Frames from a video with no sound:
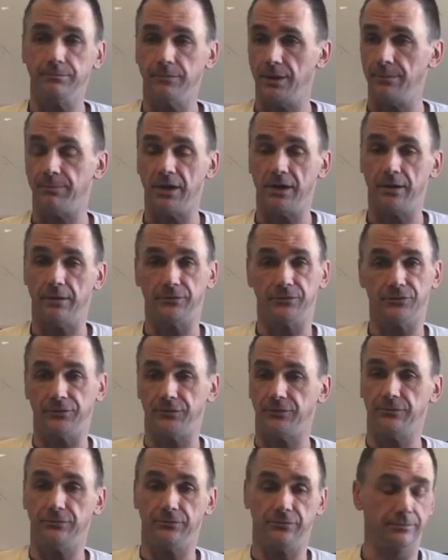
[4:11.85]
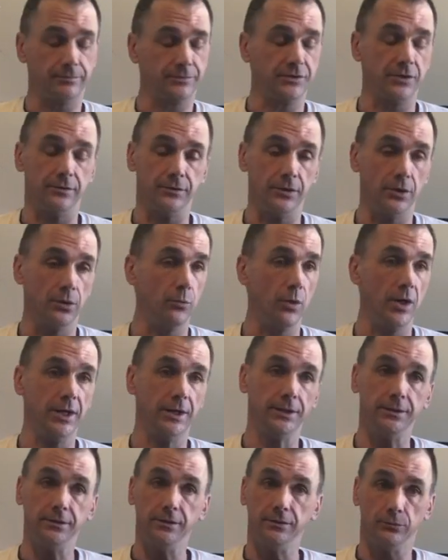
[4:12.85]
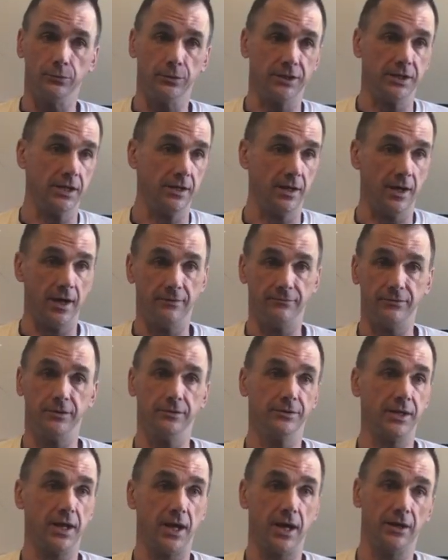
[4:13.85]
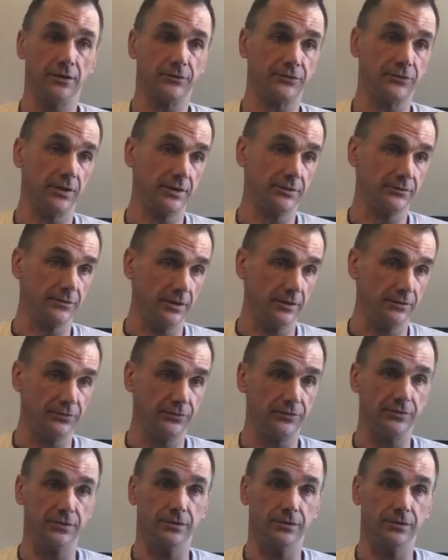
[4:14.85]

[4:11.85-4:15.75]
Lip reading: My parents said, no way, we can't have you in the house like this.